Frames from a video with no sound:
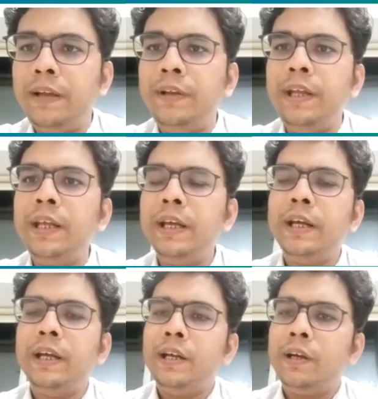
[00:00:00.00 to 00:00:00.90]
Every
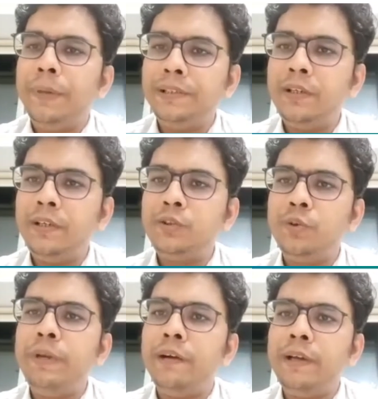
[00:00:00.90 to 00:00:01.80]
patient
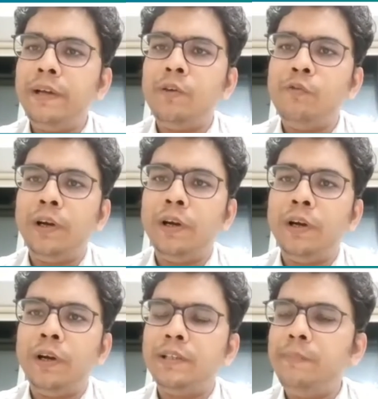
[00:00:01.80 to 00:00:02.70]
should be aware of what
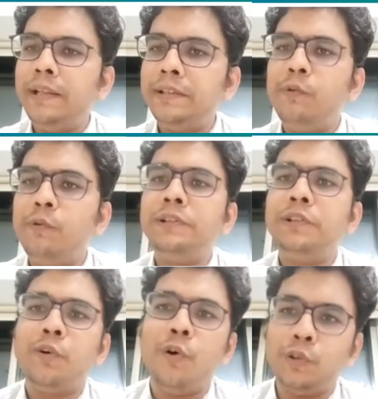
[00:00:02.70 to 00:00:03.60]
is the
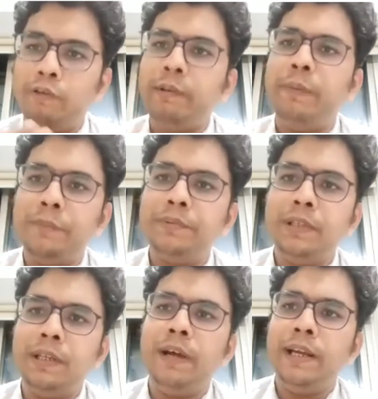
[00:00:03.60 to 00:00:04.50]
mechanism, what is the cause of
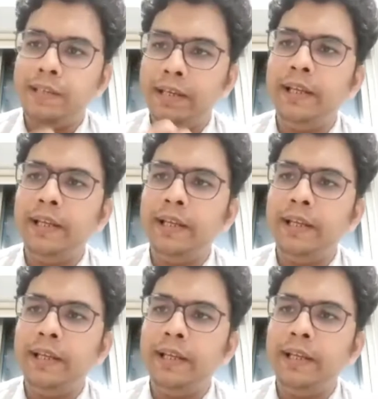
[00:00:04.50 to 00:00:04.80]
epilepsy,